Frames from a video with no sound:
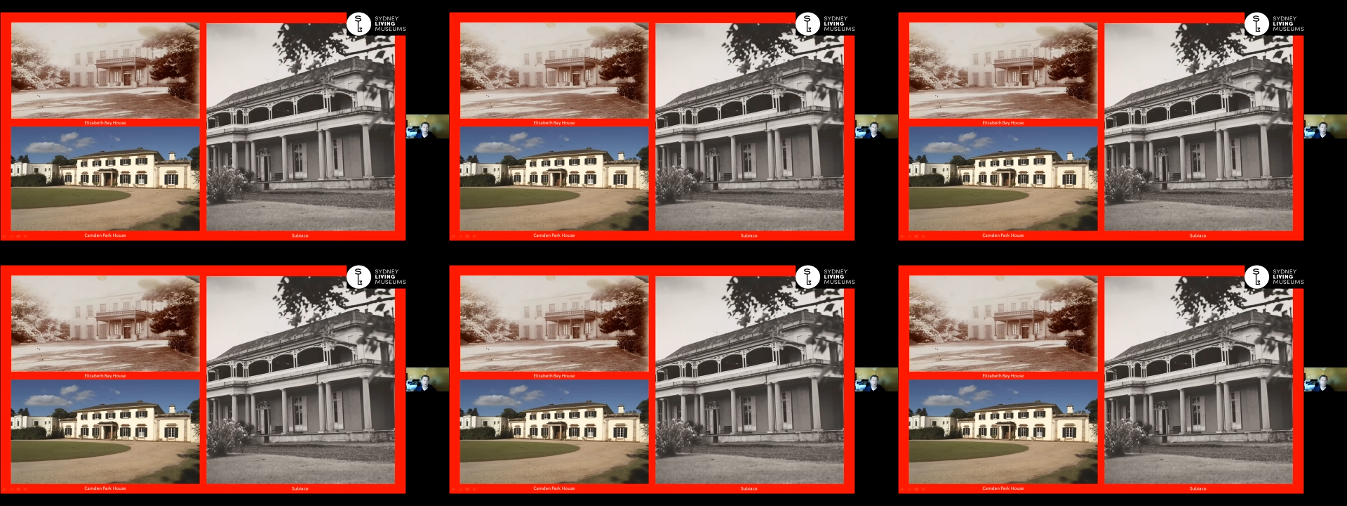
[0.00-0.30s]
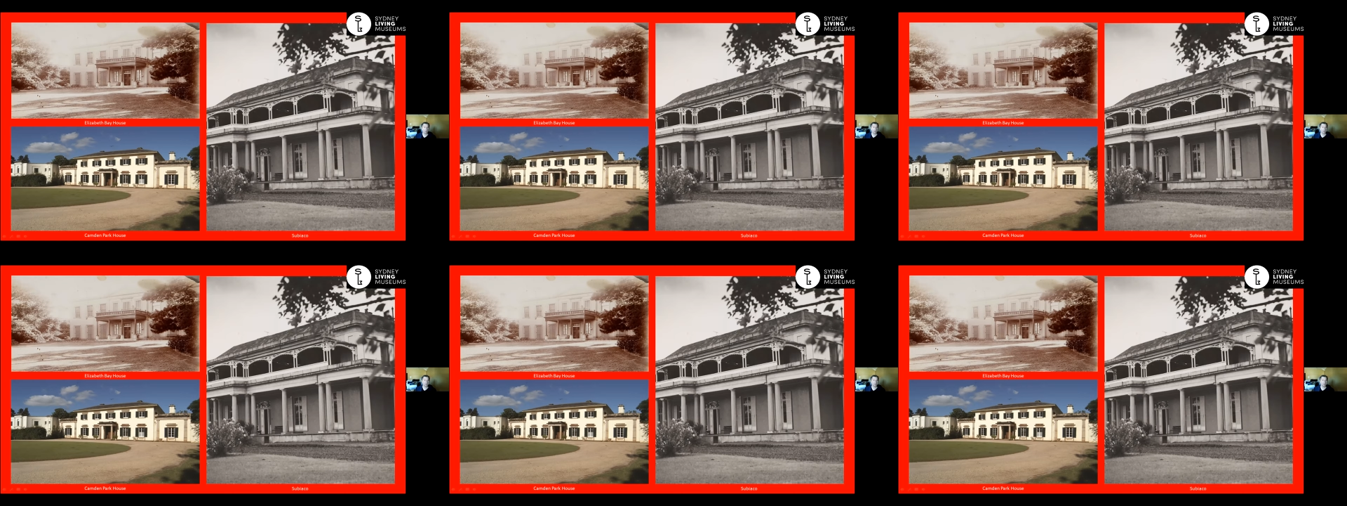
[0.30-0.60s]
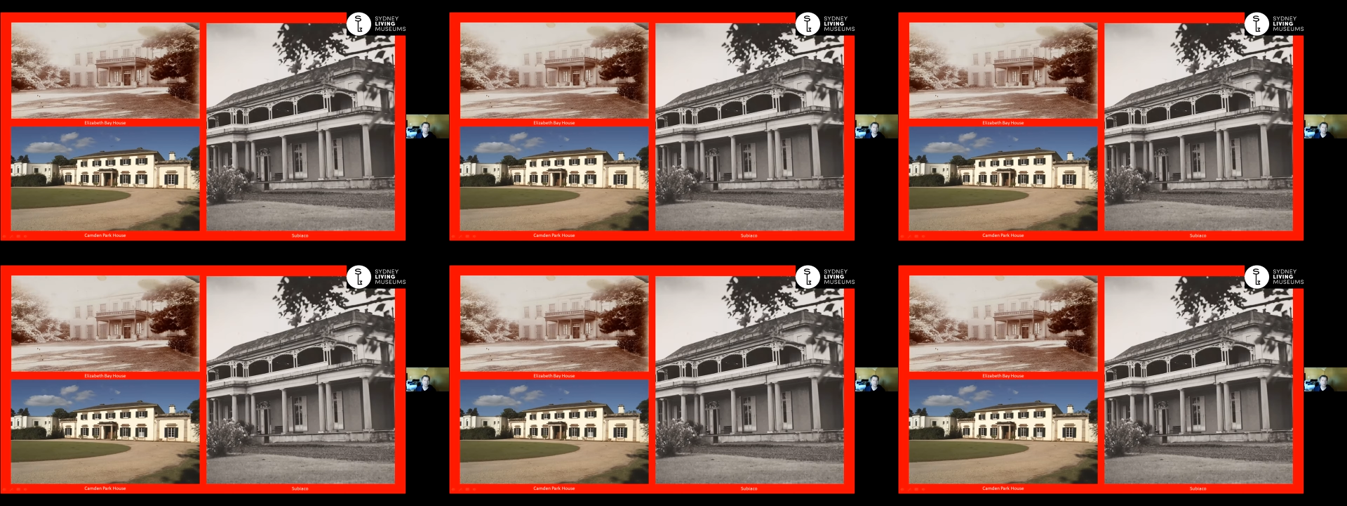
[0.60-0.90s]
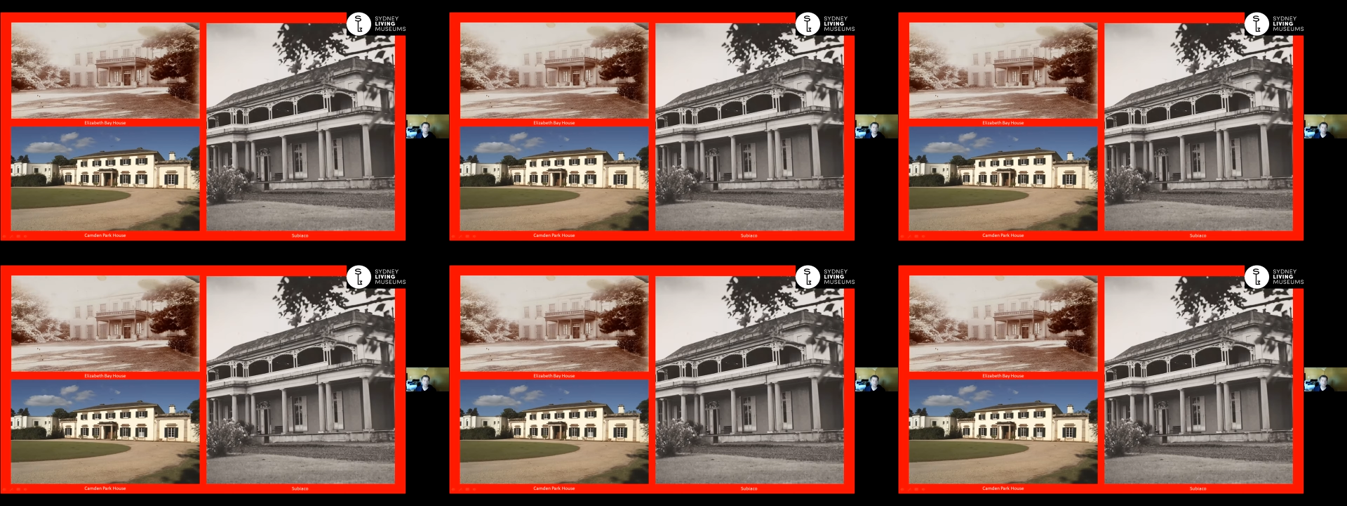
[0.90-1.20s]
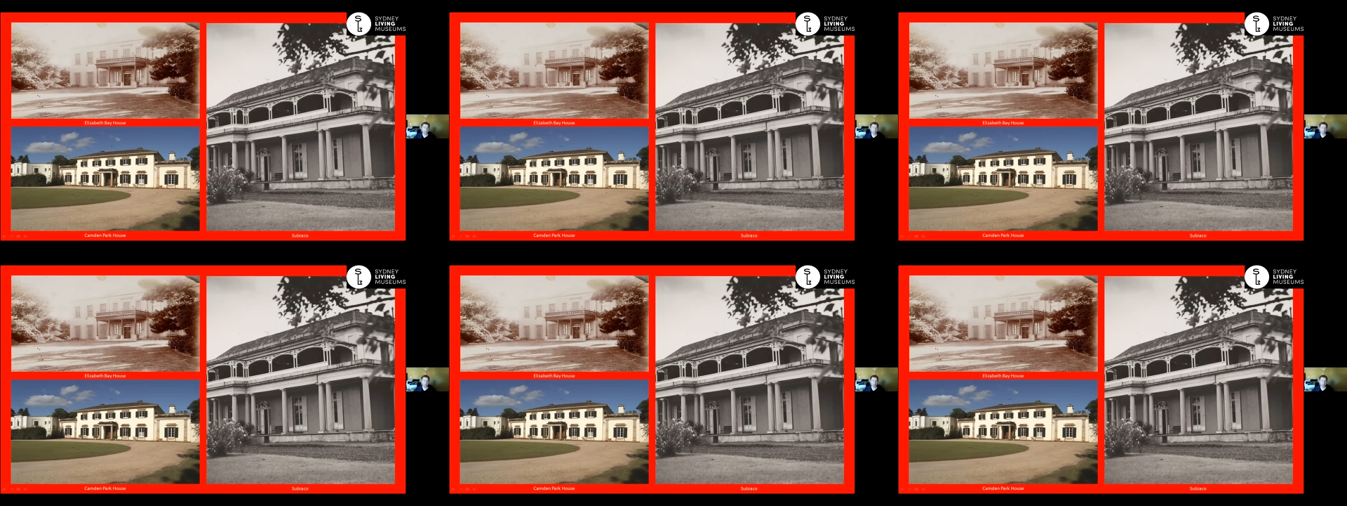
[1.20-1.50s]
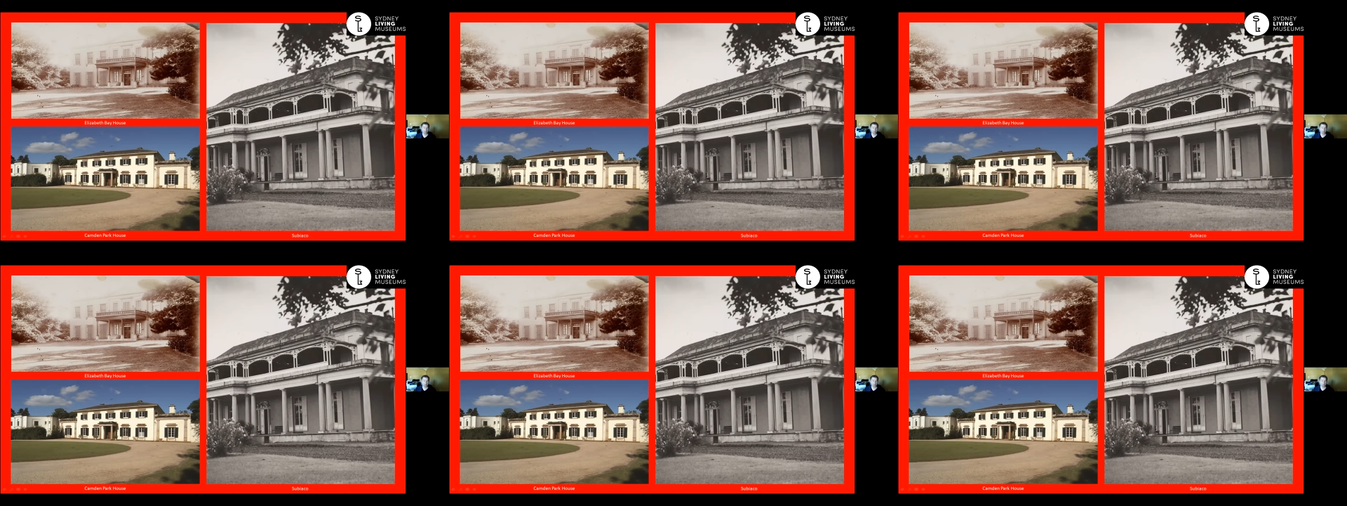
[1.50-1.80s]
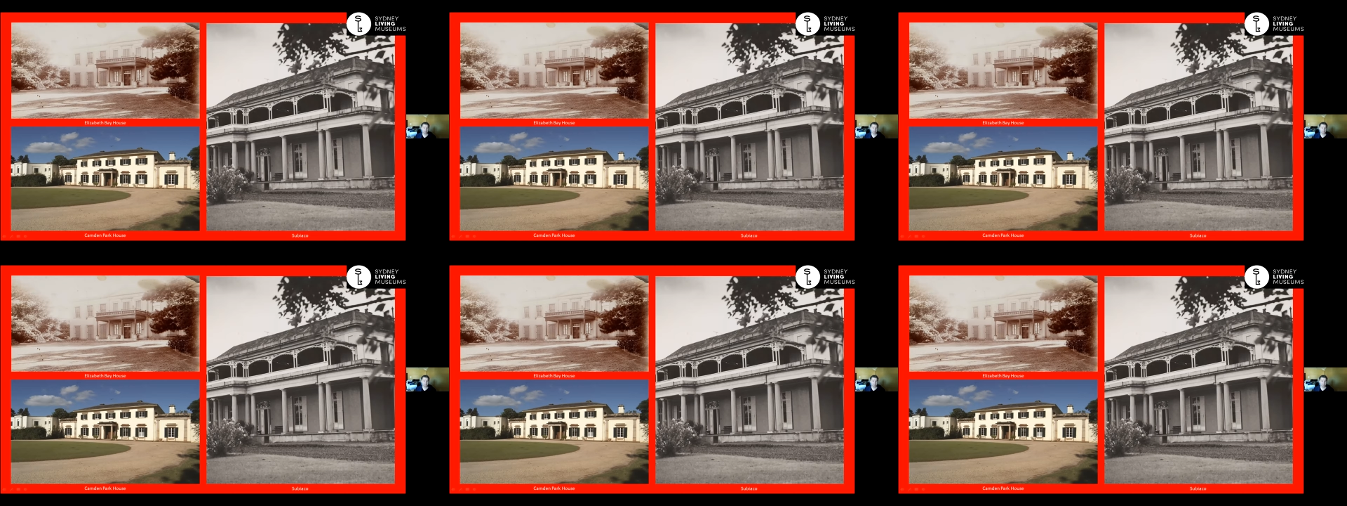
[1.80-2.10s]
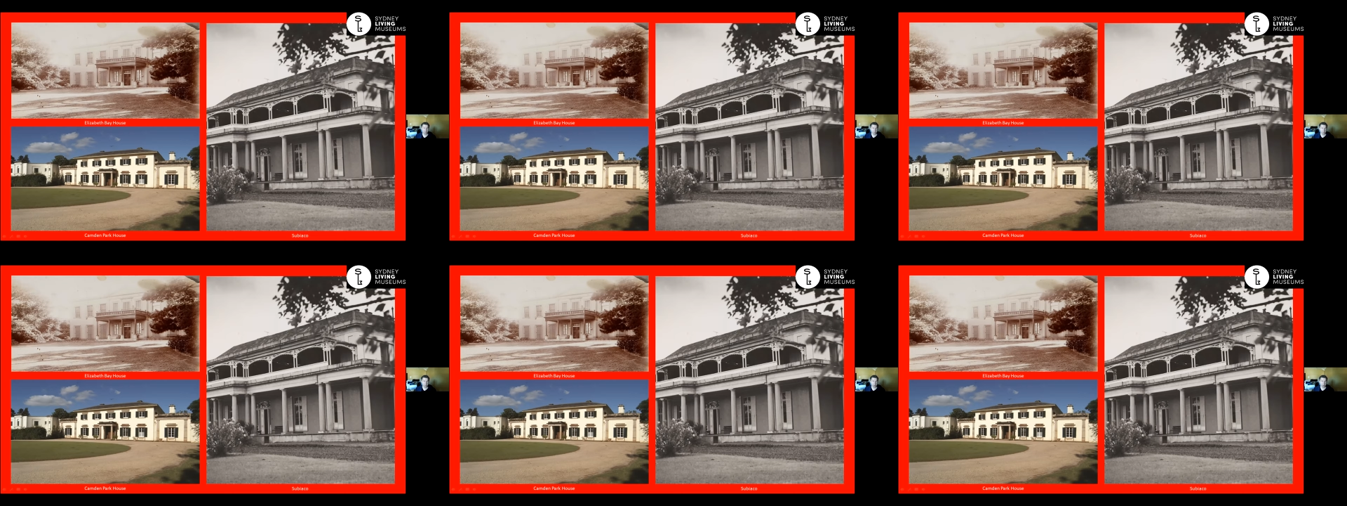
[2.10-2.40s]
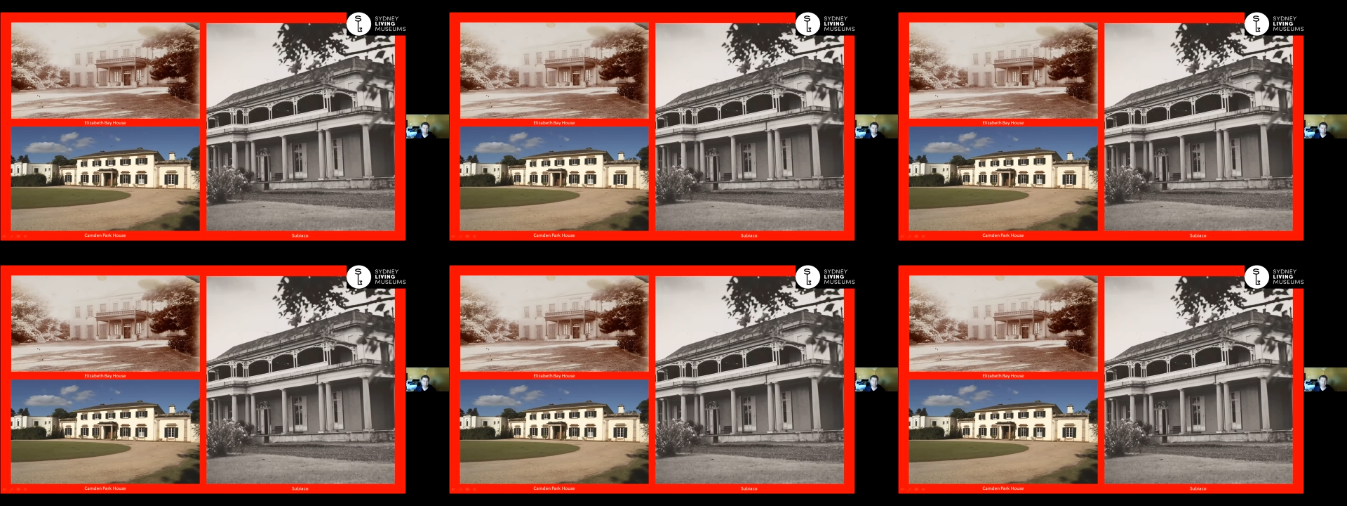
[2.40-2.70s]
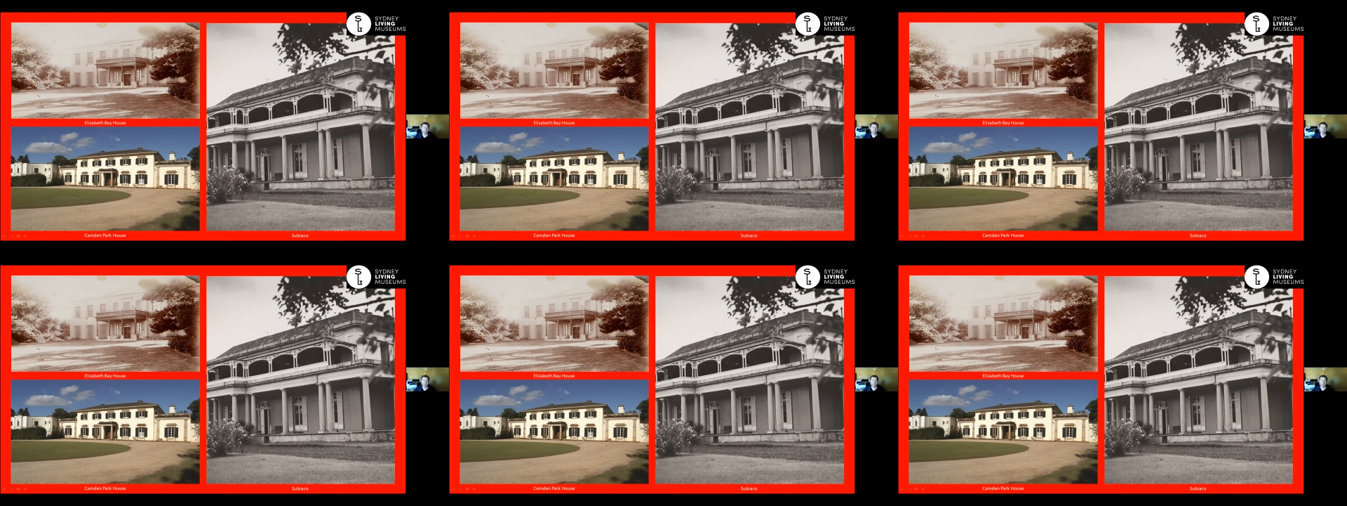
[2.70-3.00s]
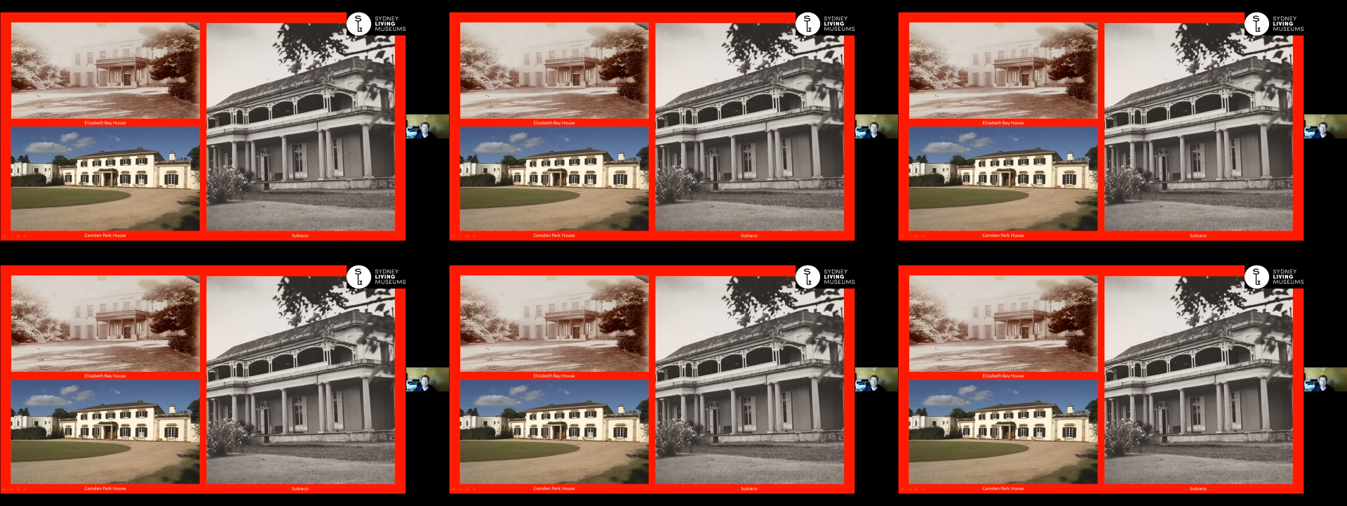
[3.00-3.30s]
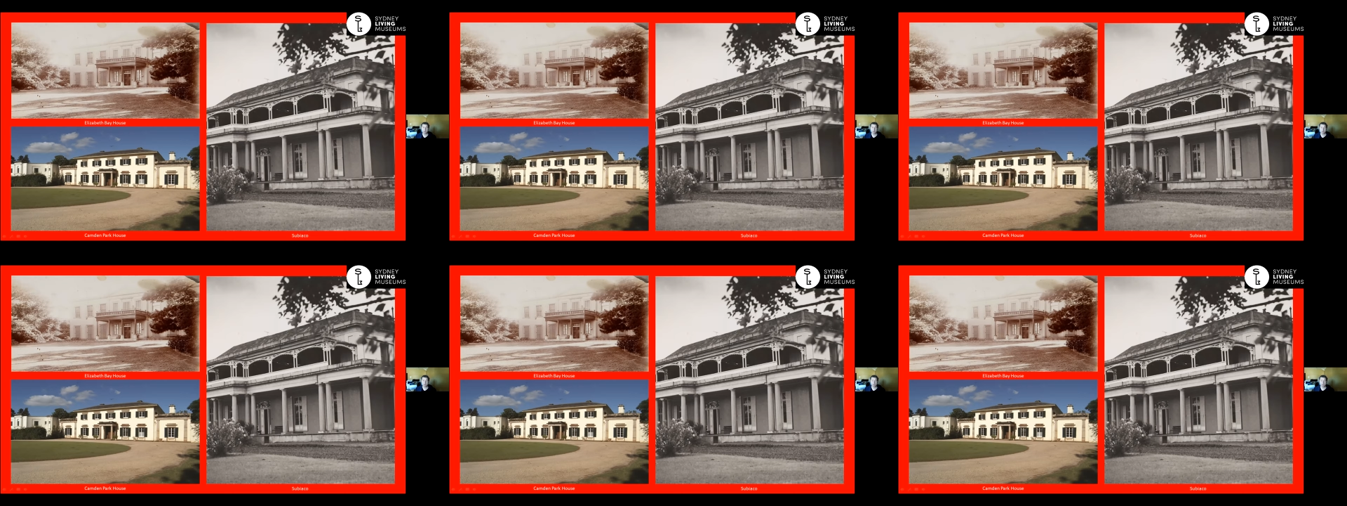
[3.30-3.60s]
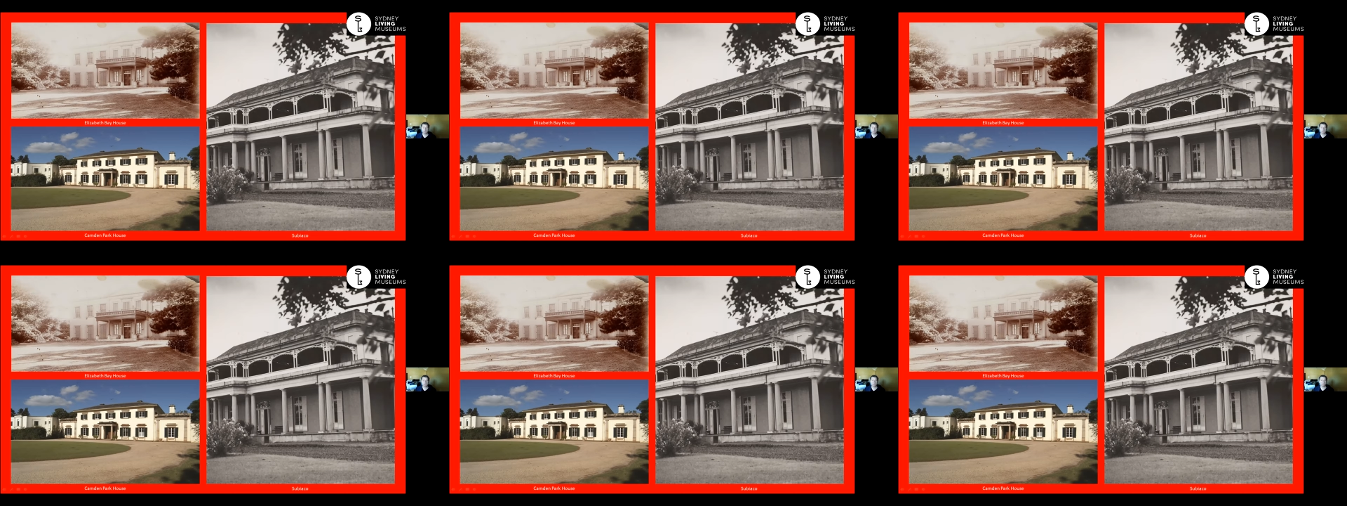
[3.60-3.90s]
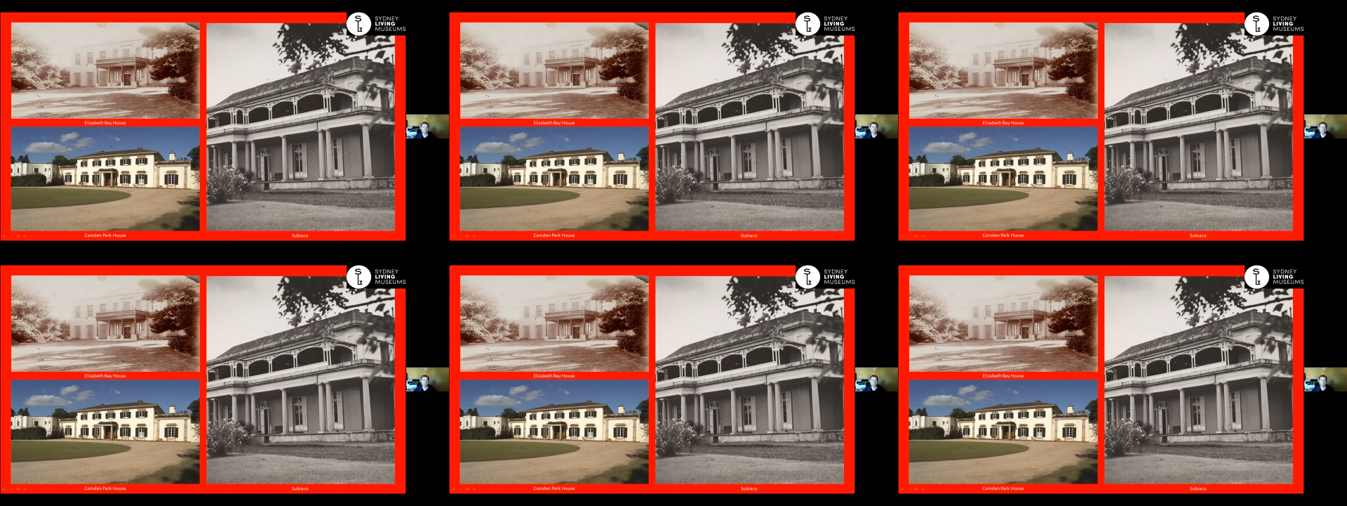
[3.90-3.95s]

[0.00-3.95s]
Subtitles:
Nobody's mouth can be seen.